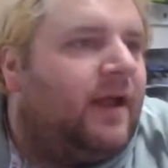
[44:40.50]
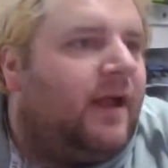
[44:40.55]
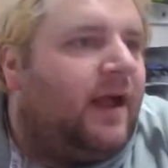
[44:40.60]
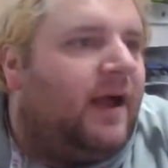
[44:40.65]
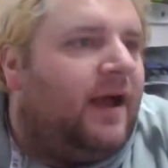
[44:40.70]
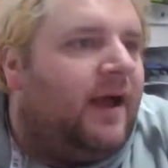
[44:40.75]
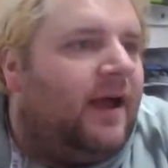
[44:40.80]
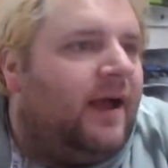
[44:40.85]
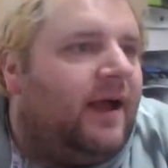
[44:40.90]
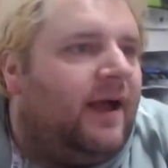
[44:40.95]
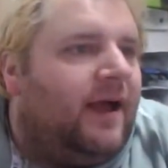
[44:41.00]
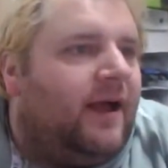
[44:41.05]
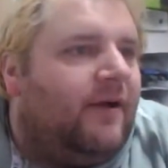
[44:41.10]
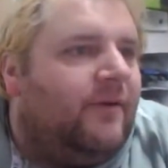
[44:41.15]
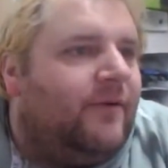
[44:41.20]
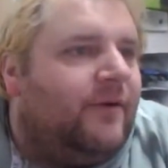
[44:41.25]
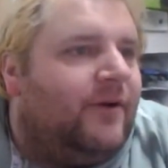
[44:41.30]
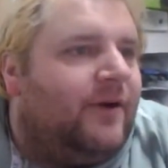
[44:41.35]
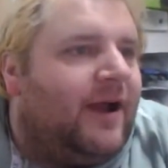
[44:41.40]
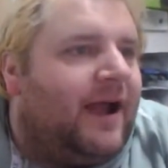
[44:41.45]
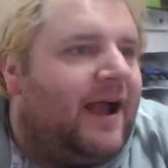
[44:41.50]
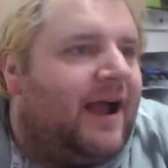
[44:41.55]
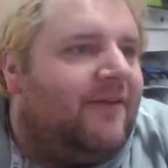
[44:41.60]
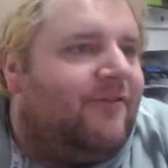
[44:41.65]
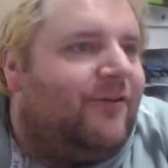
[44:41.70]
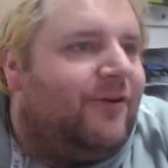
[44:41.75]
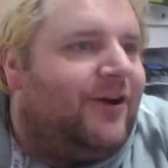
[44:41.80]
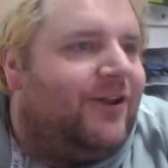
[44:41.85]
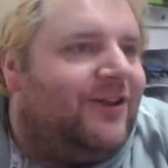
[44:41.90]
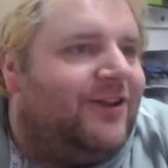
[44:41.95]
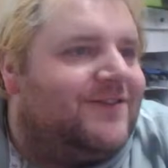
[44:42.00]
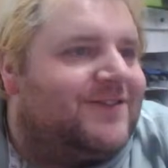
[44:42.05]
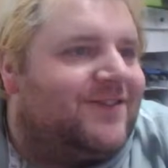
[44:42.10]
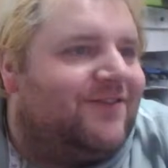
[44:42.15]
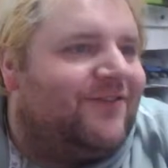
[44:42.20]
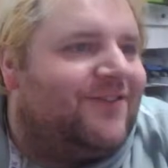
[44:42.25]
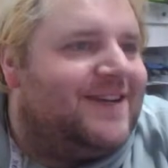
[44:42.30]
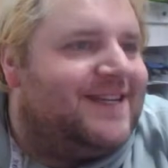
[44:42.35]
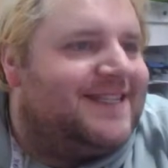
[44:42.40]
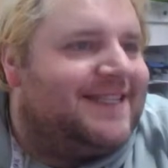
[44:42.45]
Everyone loves a
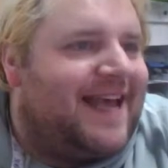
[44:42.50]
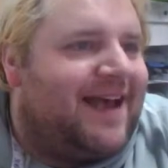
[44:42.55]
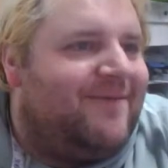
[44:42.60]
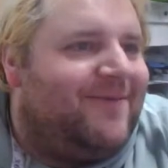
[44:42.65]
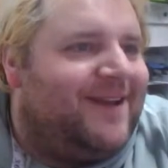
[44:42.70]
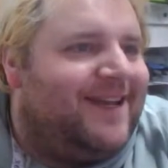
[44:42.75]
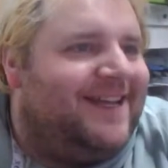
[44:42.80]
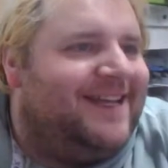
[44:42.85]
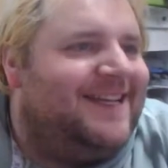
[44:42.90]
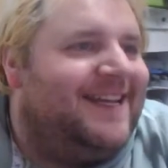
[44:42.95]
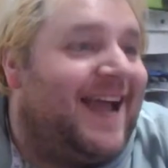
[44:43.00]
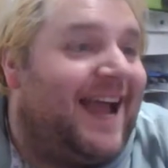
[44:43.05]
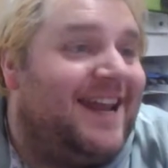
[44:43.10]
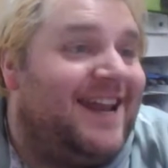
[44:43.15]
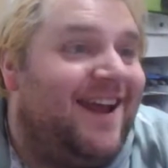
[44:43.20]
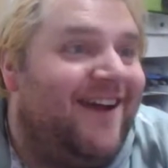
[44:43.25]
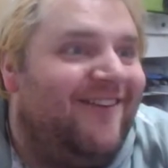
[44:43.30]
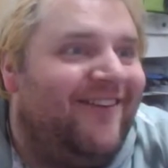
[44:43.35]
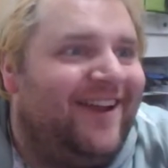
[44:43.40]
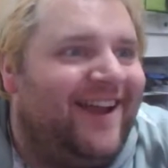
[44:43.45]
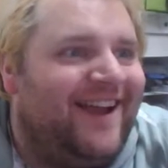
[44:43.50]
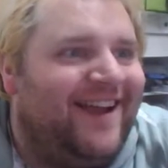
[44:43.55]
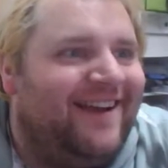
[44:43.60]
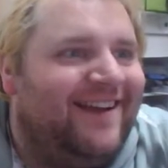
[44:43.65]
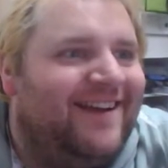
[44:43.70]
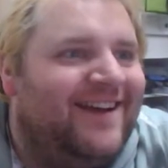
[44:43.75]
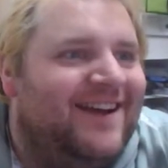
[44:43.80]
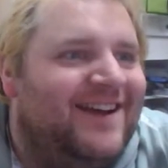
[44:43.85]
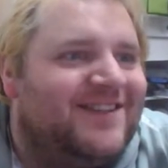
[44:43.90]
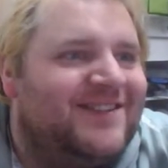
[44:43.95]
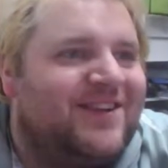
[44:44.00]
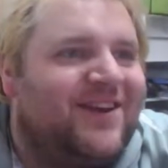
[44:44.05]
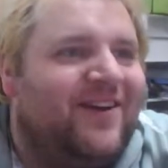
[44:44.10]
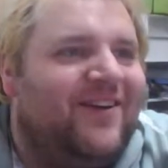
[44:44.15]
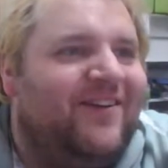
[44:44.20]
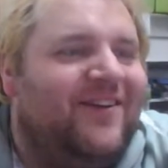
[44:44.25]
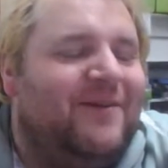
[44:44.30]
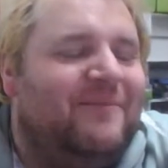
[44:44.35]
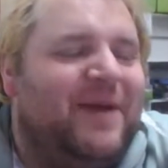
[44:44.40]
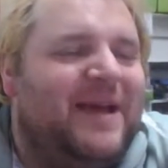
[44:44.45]
free Sammy. Yeah, no, yeah.
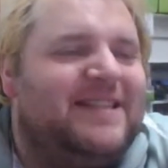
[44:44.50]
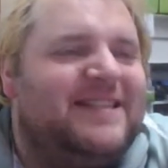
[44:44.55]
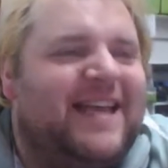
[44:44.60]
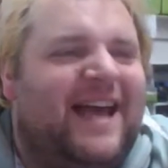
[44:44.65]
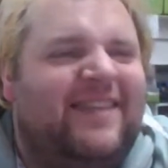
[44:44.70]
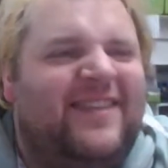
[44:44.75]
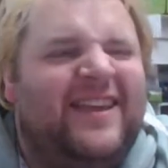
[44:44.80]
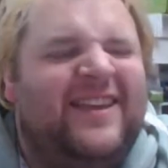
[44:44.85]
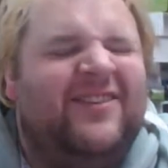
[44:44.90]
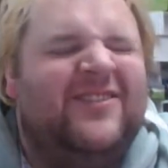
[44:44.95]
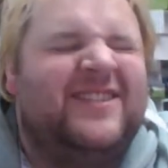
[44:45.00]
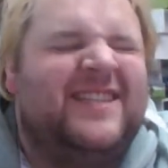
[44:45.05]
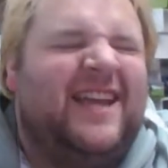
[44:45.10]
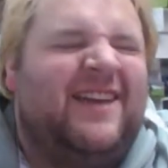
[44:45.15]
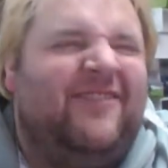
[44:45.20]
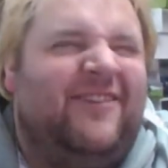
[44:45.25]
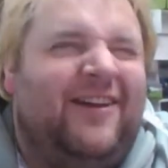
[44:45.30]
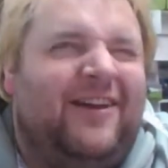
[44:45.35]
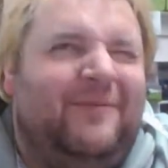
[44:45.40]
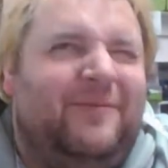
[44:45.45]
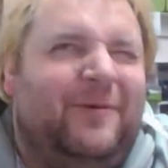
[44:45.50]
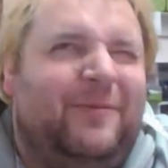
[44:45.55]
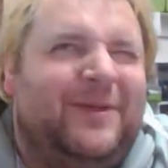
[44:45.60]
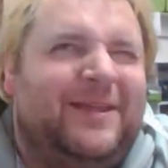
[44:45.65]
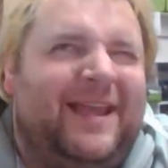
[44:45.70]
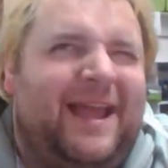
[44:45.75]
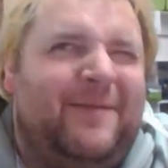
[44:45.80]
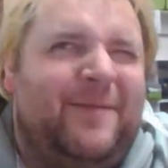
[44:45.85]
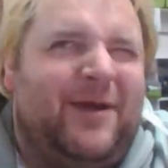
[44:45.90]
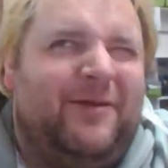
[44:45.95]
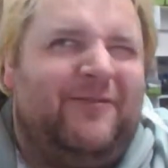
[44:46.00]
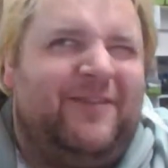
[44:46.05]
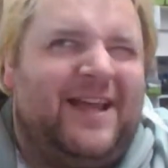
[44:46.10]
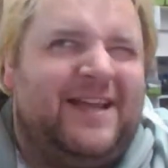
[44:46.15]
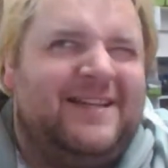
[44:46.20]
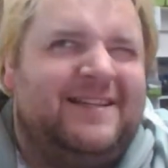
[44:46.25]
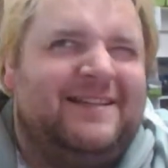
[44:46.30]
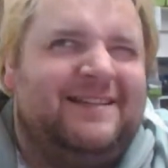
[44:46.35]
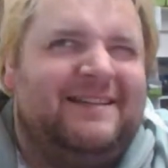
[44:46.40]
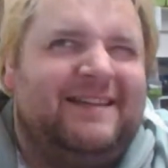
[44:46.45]
So basically, I think altogether I probably came out
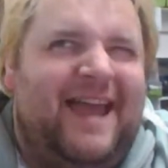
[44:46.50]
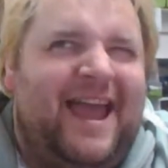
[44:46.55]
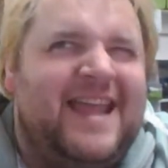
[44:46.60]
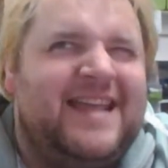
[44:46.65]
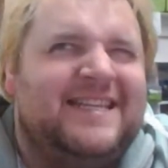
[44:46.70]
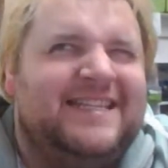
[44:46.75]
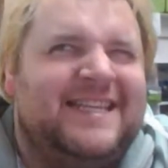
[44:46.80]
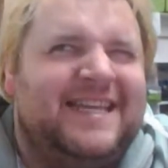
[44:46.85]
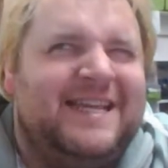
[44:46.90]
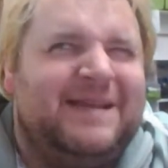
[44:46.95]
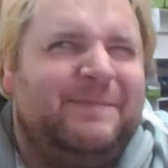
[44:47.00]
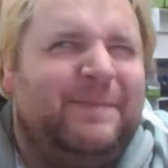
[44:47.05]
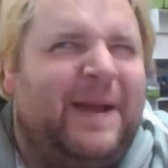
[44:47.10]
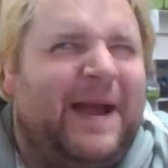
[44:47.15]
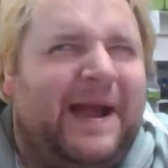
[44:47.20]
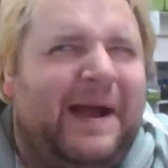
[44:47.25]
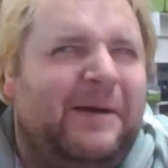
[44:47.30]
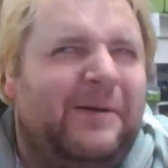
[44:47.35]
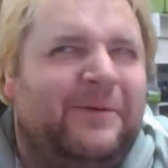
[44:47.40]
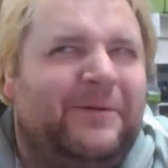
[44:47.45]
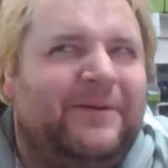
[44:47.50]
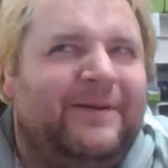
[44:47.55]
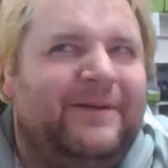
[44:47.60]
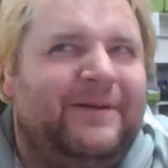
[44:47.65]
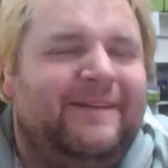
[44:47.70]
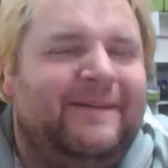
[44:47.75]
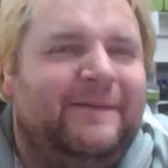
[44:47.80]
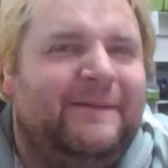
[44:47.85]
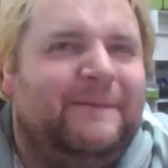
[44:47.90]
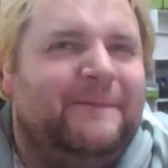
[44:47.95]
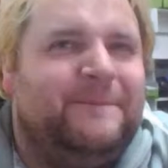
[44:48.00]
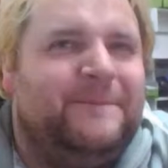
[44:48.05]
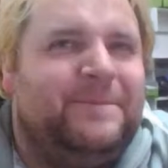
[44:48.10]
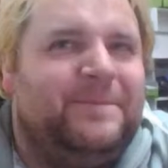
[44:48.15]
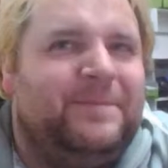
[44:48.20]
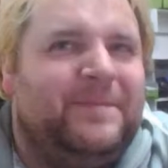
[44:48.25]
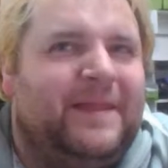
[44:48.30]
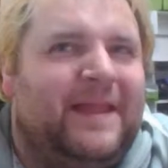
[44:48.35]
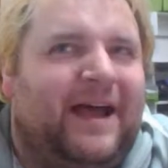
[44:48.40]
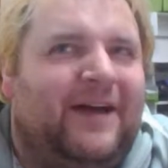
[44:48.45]
like £18
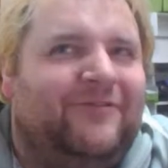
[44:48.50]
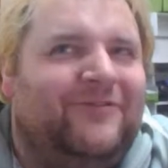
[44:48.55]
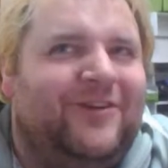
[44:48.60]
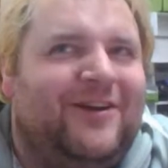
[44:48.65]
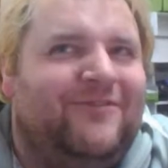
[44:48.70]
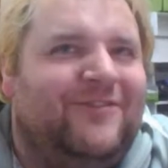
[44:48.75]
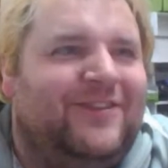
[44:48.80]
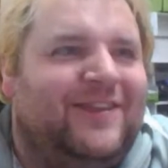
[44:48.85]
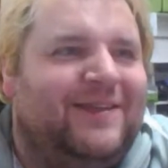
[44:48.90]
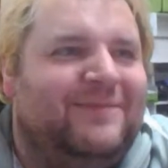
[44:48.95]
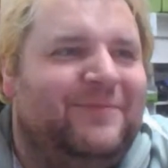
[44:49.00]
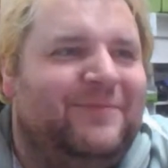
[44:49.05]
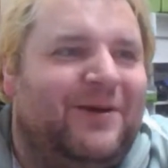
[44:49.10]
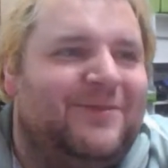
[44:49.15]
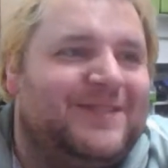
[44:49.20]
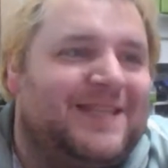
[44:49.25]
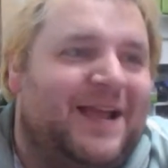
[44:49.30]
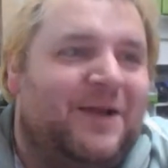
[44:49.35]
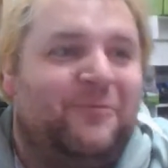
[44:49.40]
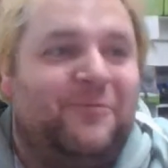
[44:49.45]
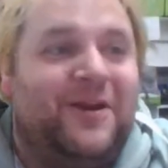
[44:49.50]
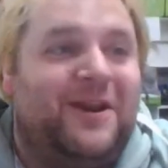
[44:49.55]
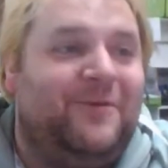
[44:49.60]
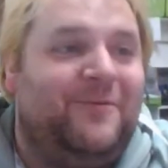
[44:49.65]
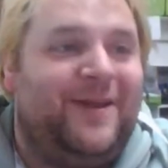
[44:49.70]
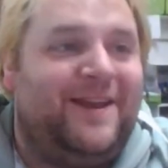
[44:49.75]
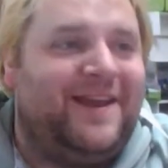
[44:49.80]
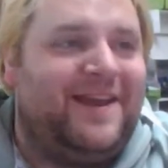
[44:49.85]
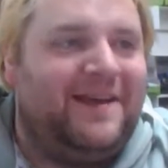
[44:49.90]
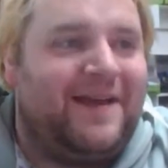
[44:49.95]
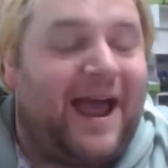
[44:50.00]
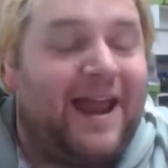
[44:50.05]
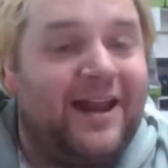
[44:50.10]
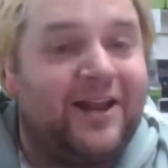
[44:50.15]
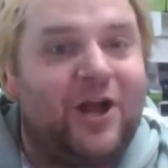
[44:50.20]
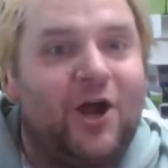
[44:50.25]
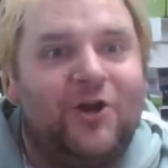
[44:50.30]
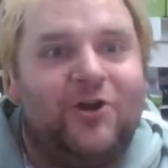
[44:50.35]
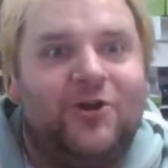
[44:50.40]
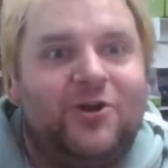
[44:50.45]
after everything, but I was like, winner, winner. And I
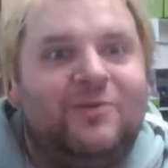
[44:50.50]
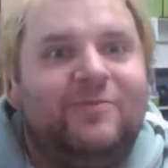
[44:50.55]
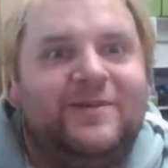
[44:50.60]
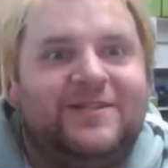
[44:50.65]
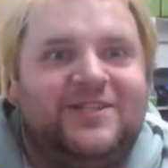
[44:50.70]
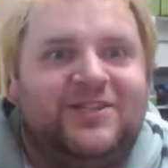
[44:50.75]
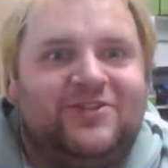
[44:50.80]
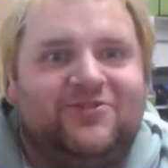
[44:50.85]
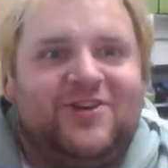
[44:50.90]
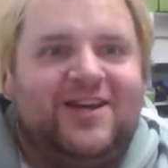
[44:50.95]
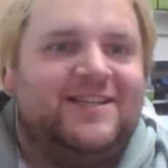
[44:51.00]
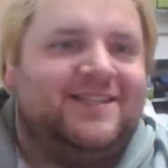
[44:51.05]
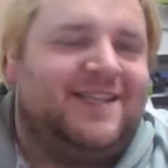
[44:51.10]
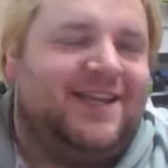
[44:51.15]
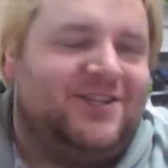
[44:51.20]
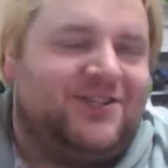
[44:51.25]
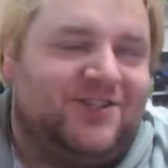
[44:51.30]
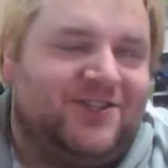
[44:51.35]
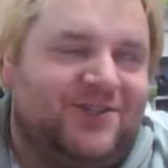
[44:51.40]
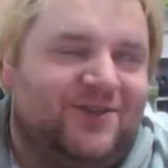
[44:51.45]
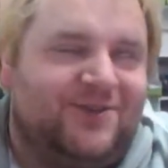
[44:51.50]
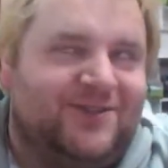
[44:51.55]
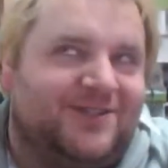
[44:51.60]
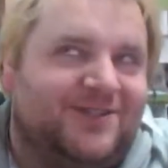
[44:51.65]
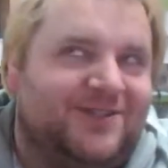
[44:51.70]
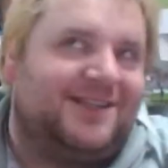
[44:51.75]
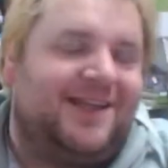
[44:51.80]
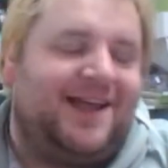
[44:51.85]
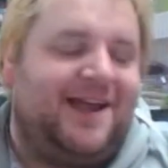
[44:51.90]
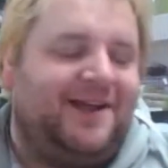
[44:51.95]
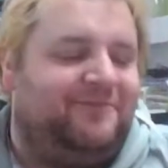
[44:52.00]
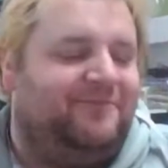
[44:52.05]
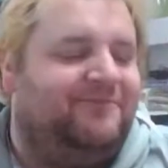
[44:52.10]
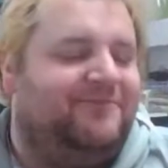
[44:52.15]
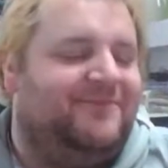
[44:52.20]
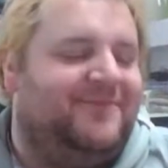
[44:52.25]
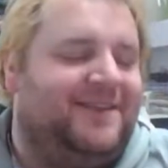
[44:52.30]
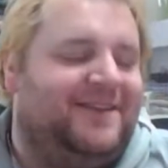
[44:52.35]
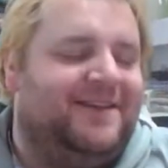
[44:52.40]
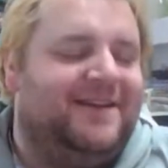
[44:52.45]
got an Uber to the train station, so I was just like,
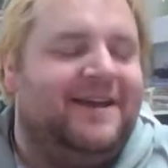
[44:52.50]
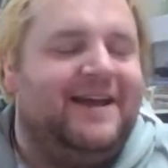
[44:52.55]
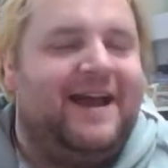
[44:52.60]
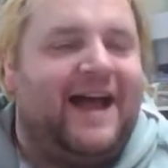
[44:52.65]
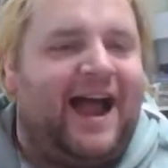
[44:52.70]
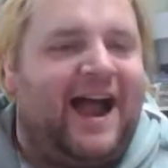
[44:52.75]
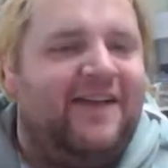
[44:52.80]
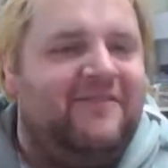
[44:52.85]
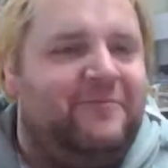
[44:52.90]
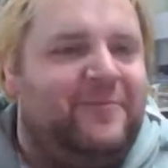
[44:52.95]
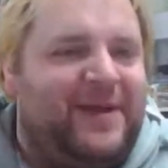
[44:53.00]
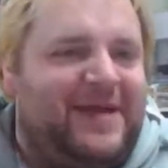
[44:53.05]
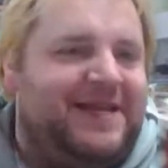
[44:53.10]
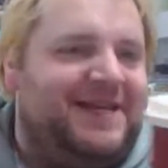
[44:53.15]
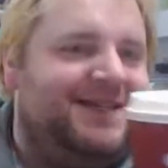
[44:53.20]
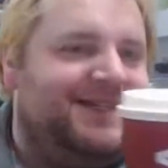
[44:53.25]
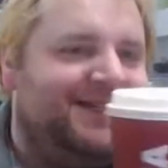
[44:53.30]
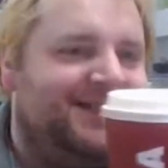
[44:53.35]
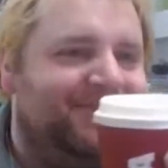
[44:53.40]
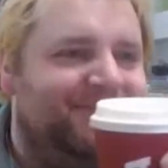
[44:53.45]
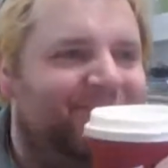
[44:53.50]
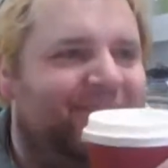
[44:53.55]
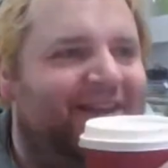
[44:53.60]
I've peaked.